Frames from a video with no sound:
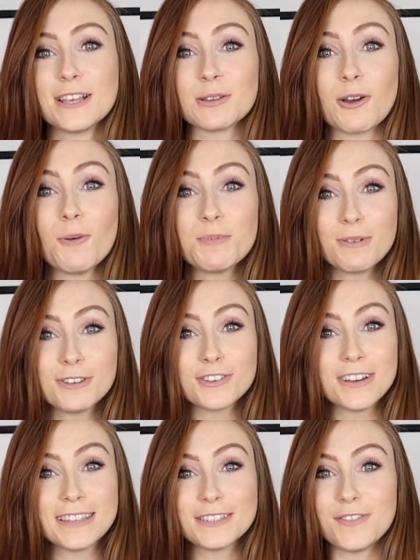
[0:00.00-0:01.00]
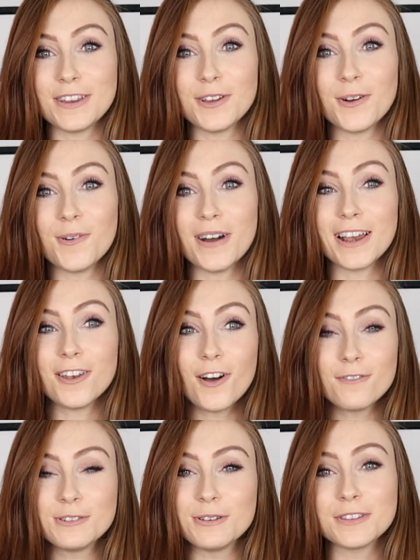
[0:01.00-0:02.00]
So I hope you enjoyed this video. I
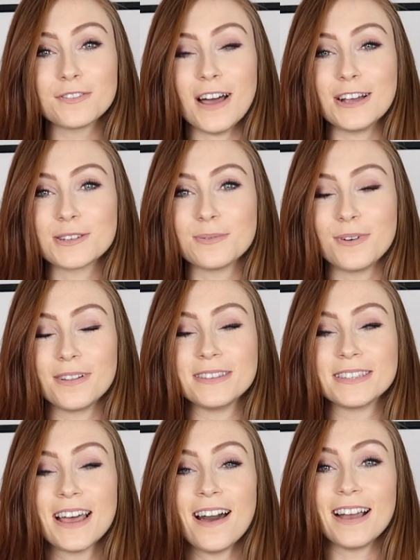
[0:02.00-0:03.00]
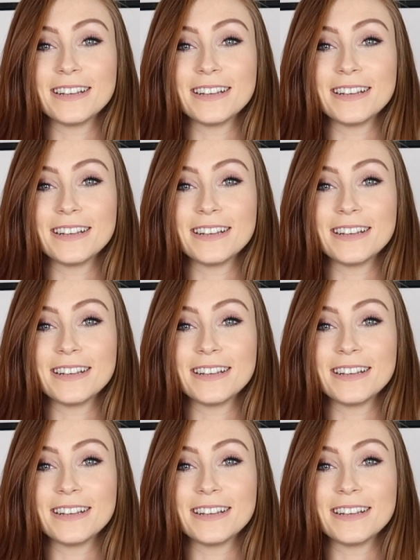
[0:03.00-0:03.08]
love doing the fashion ones.